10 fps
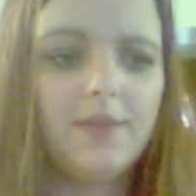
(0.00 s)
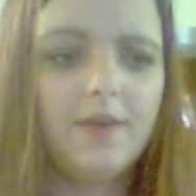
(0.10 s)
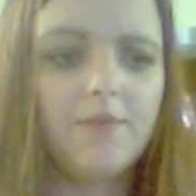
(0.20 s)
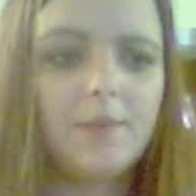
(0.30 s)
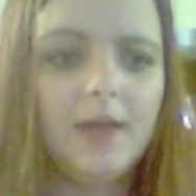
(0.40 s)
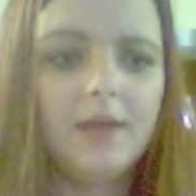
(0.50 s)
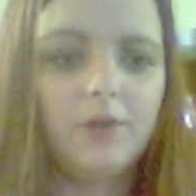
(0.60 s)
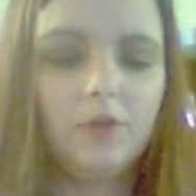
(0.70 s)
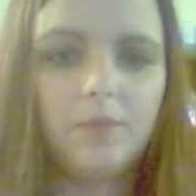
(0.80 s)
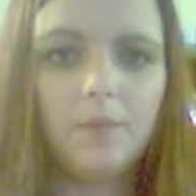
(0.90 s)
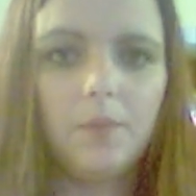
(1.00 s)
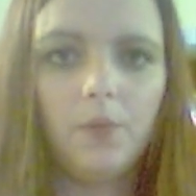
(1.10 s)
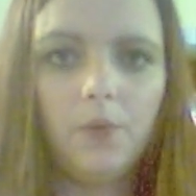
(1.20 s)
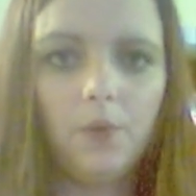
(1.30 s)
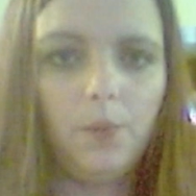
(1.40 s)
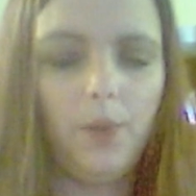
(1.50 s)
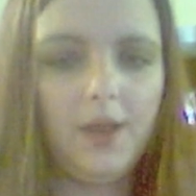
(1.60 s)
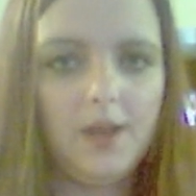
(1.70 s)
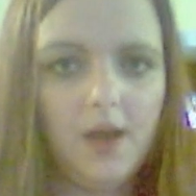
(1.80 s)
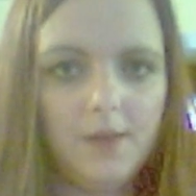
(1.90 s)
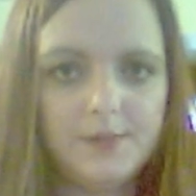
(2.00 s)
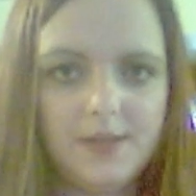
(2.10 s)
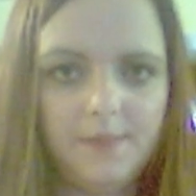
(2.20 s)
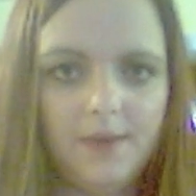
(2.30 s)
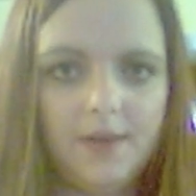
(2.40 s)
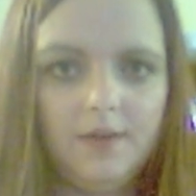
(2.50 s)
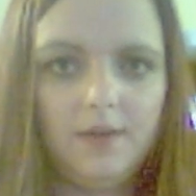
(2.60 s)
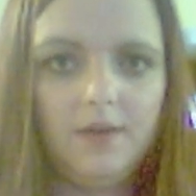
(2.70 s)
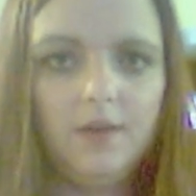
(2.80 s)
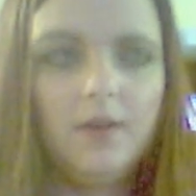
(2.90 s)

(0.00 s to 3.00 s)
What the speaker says: the government handled her when I was apprehended,